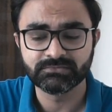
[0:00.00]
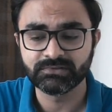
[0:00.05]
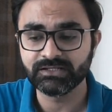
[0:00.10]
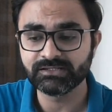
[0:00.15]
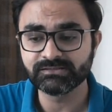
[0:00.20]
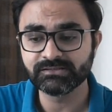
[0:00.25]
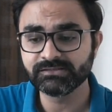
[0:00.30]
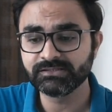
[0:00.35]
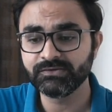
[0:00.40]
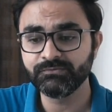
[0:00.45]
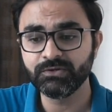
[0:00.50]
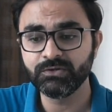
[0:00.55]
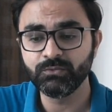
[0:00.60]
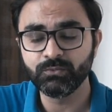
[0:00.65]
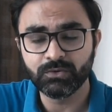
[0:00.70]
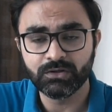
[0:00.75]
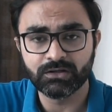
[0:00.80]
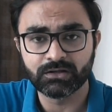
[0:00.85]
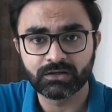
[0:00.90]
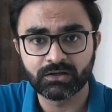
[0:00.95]
does this
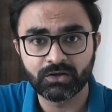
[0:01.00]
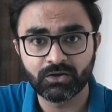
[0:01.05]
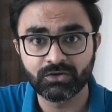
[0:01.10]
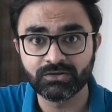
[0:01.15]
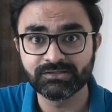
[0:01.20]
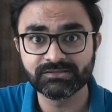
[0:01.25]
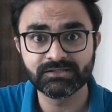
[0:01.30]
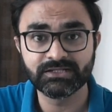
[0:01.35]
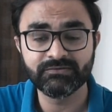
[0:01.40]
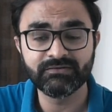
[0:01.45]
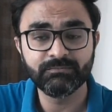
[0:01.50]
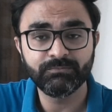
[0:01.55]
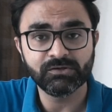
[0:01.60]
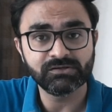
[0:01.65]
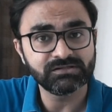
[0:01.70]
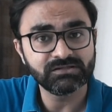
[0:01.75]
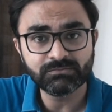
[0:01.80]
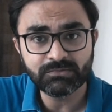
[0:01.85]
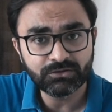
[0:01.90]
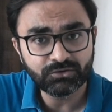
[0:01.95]
even work, or is it even
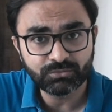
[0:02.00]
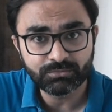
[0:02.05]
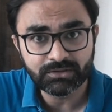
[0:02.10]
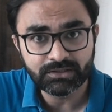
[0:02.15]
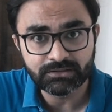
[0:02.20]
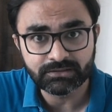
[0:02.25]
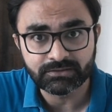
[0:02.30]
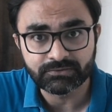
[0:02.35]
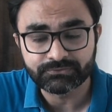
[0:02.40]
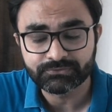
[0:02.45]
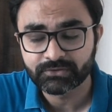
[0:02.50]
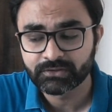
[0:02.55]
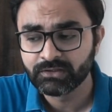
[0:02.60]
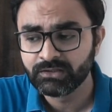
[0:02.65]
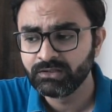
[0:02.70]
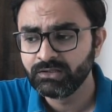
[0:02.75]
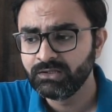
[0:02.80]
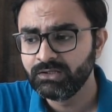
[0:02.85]
possible to build this.